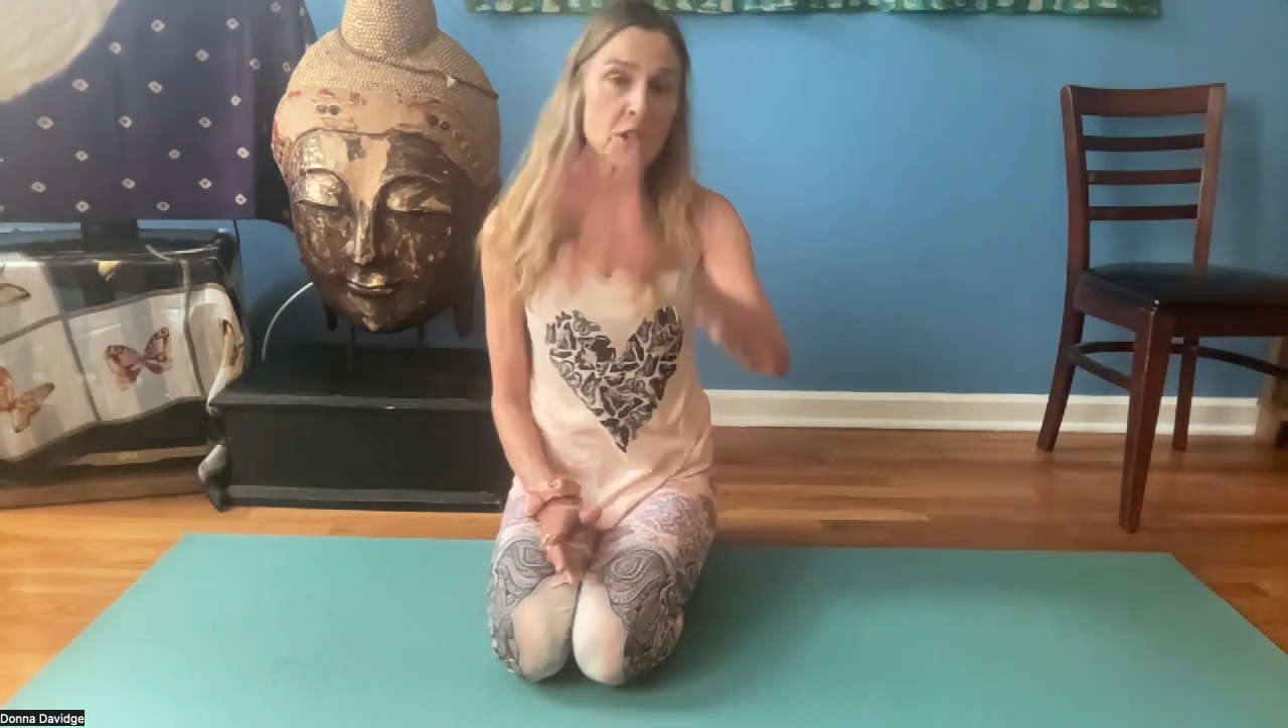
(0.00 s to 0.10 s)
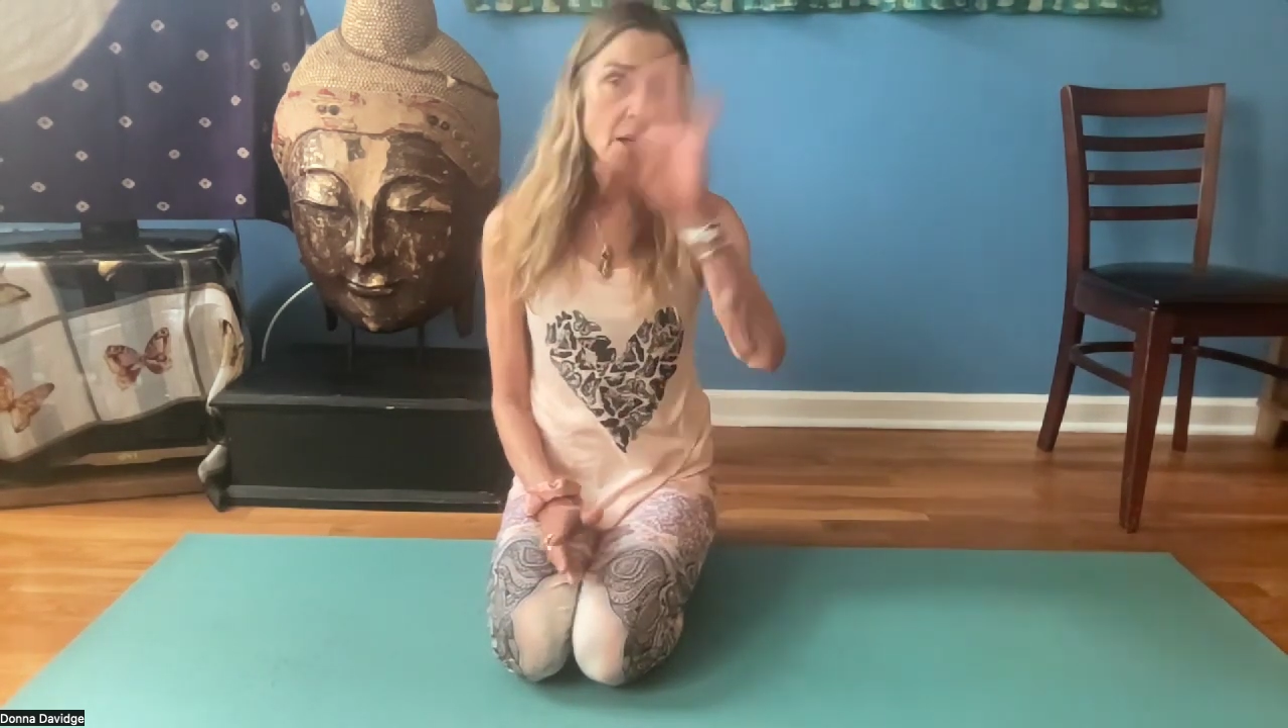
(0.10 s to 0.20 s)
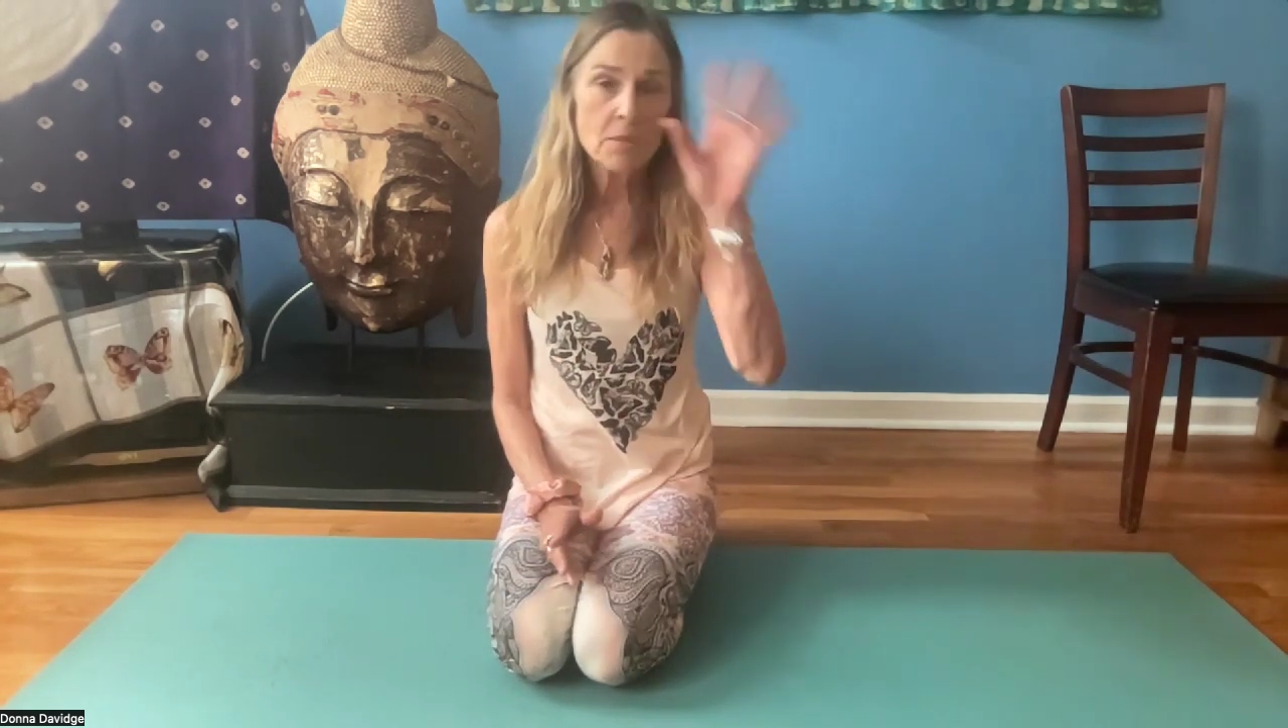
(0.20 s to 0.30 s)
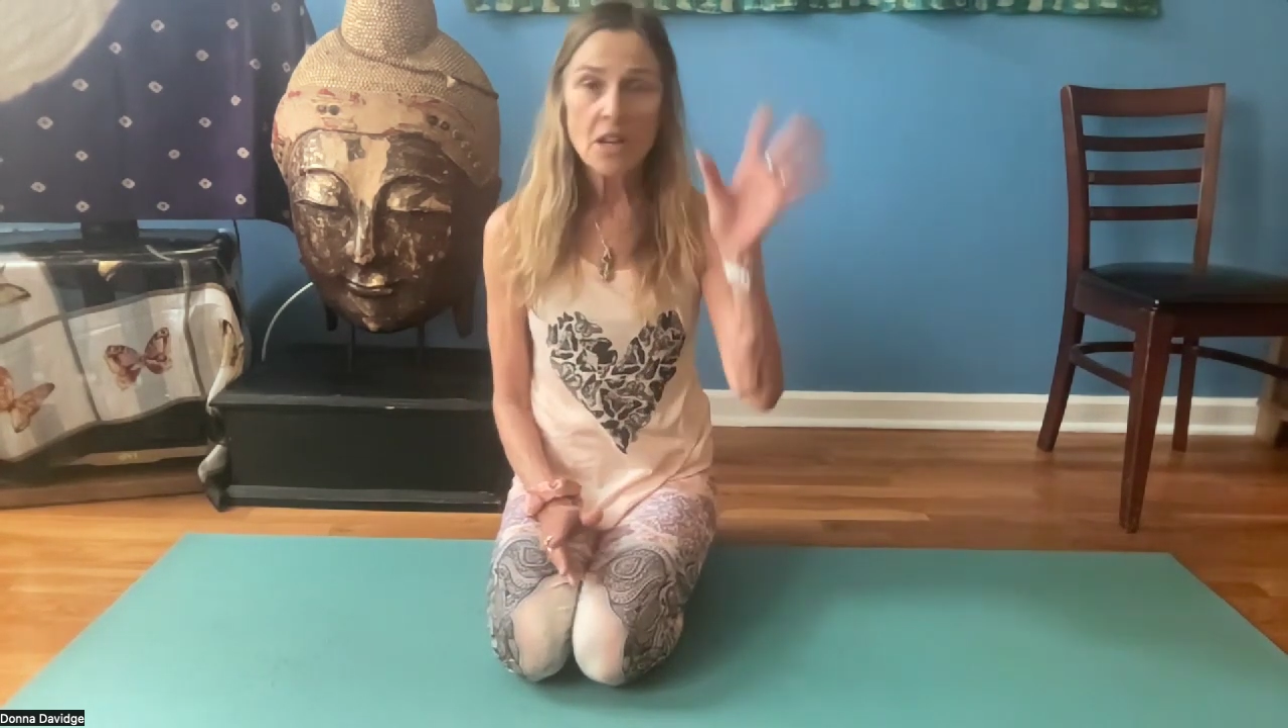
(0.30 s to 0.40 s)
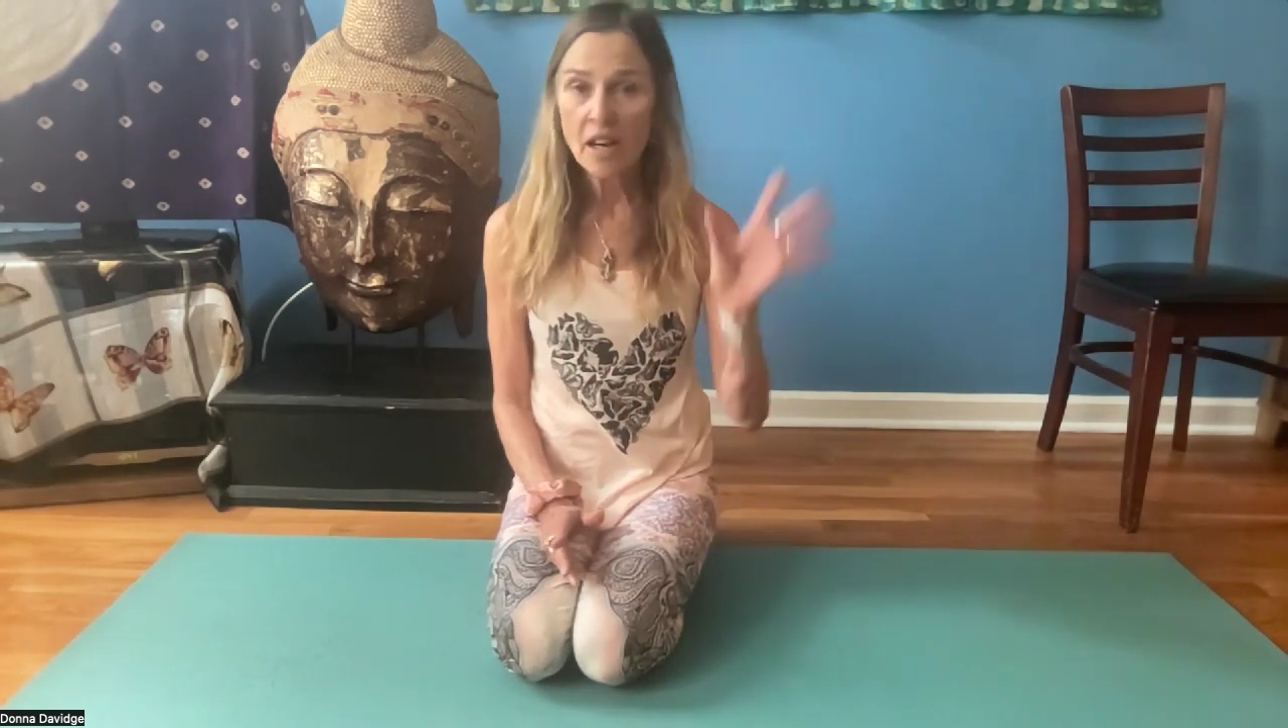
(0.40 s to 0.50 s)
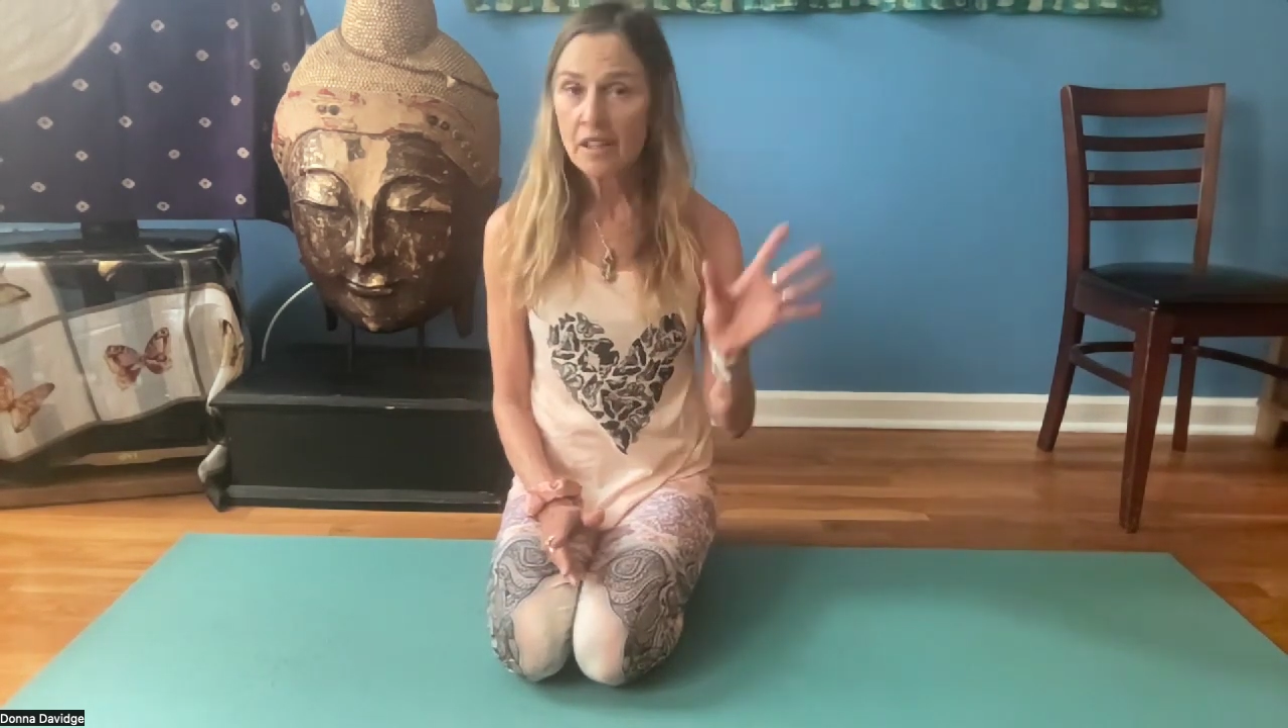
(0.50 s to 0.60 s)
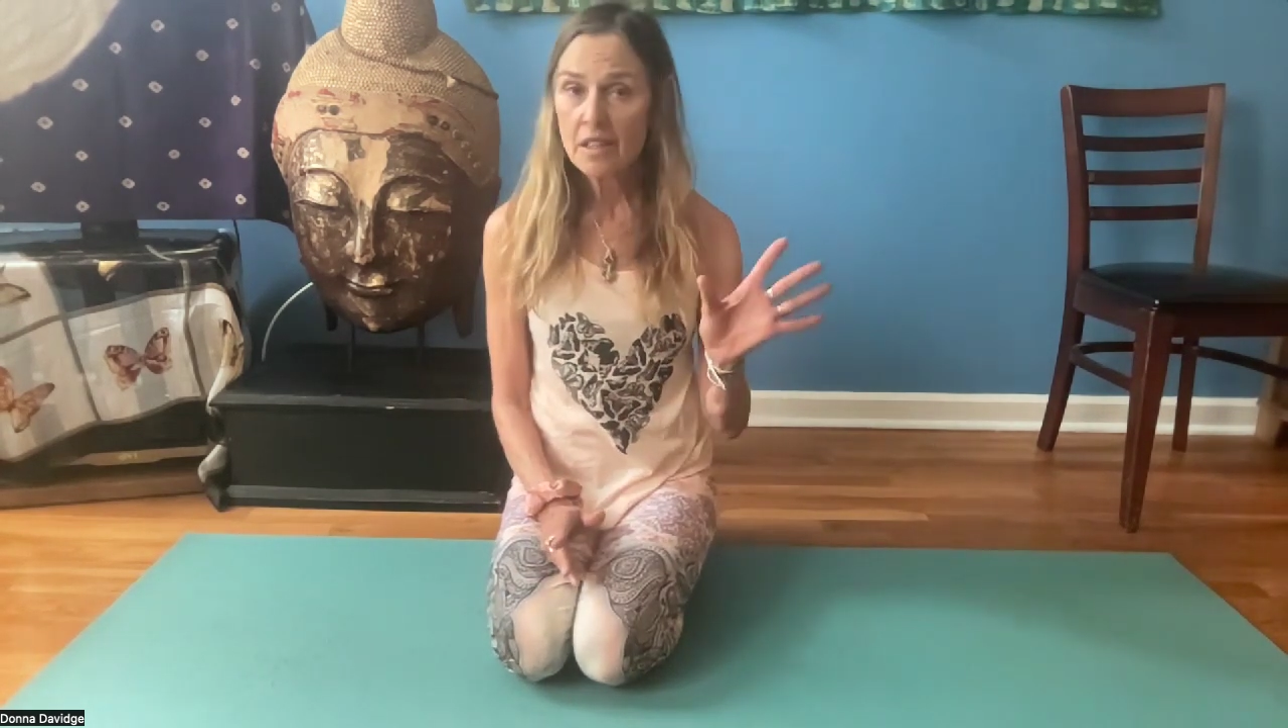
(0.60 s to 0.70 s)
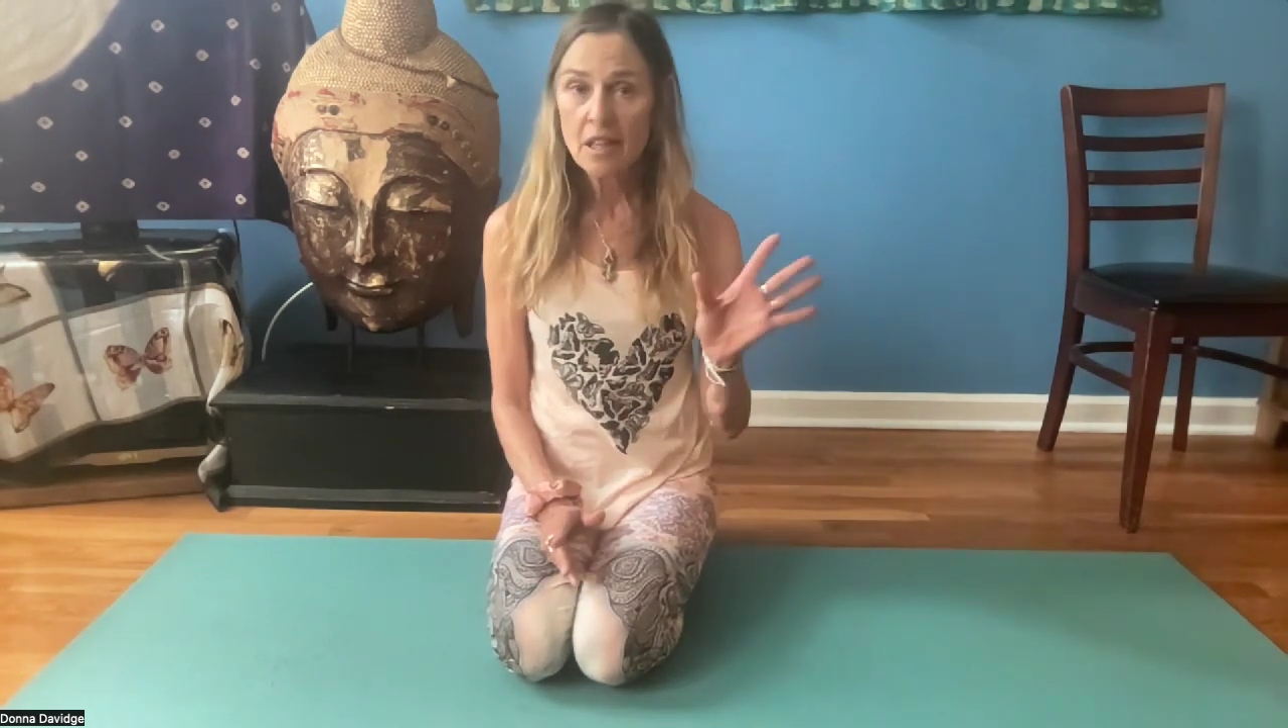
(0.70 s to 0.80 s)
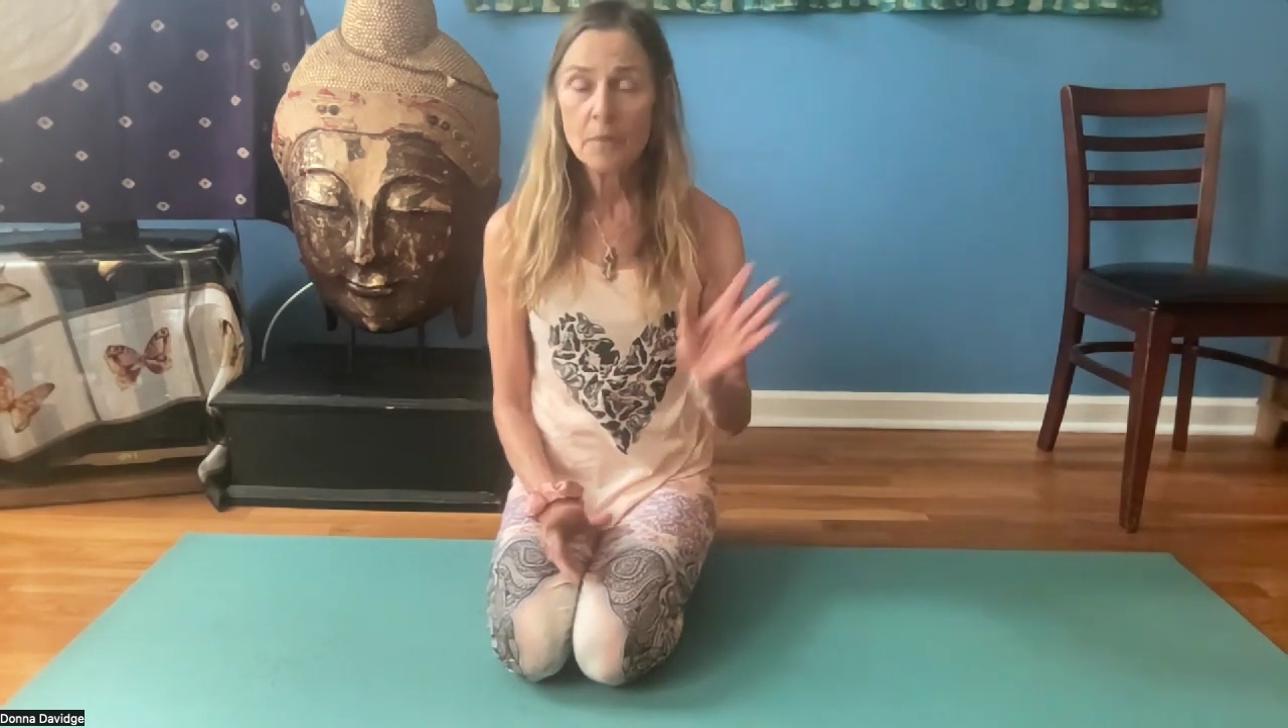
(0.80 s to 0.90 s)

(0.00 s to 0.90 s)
which I'm not going to